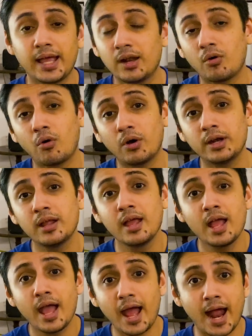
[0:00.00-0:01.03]
there on
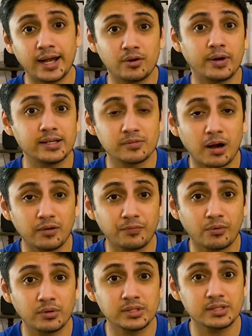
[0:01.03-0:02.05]
Android
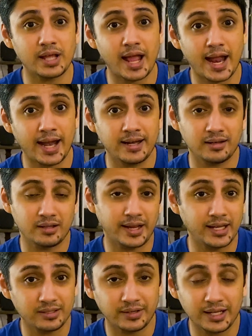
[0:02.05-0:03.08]
smartphones and the
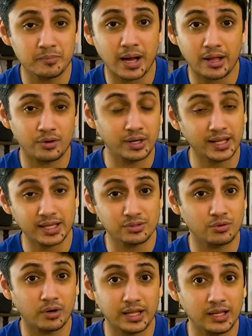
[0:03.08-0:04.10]
A13 Bionic is
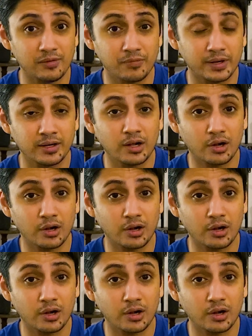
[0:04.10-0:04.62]
not even